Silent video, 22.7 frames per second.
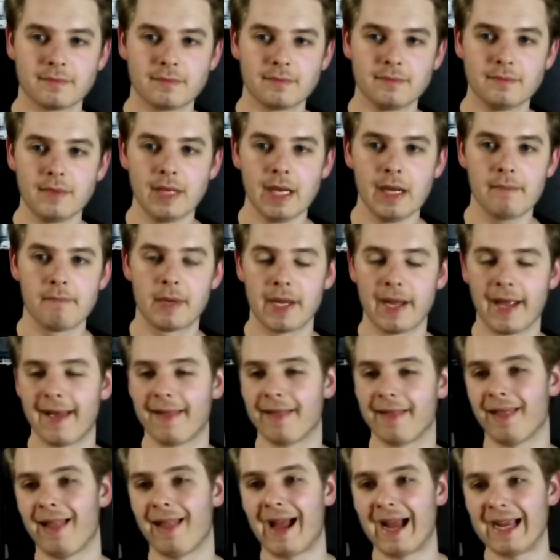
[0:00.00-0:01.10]
But yeah, the
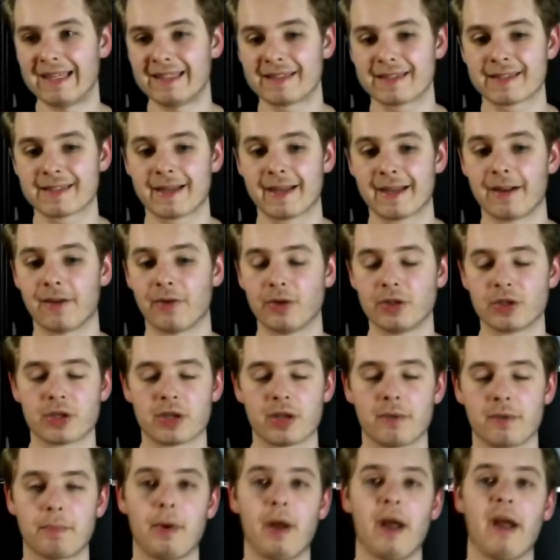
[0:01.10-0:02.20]
Lions can clinch their
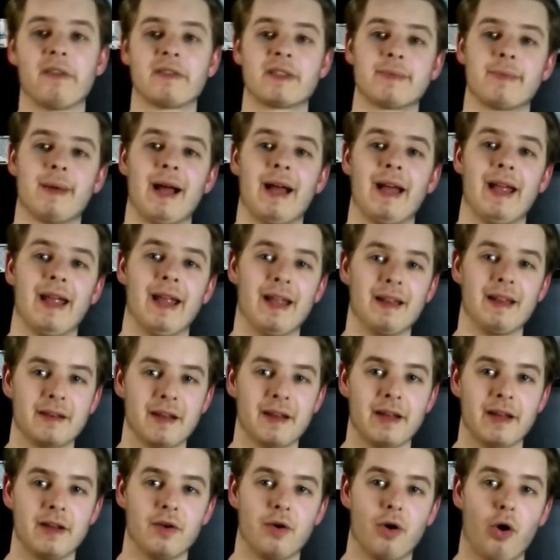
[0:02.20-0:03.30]
playoff spot and a
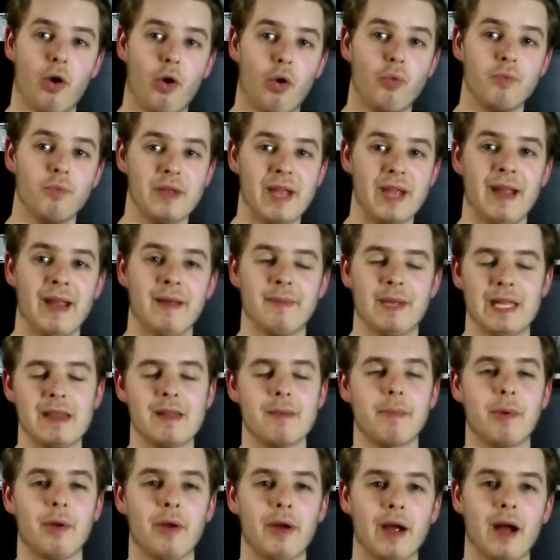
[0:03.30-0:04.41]
home game in the
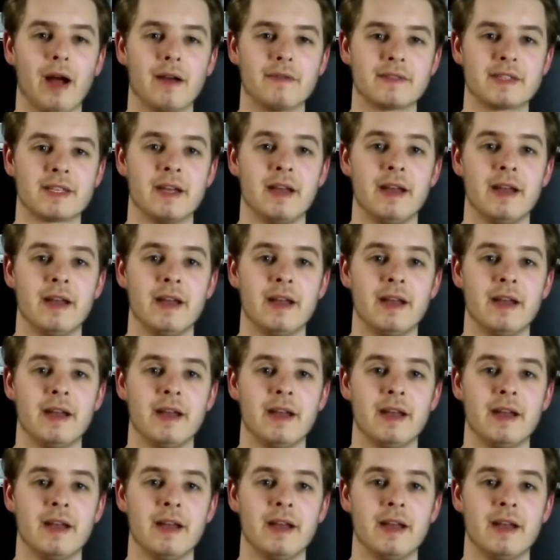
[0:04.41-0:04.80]
playoffs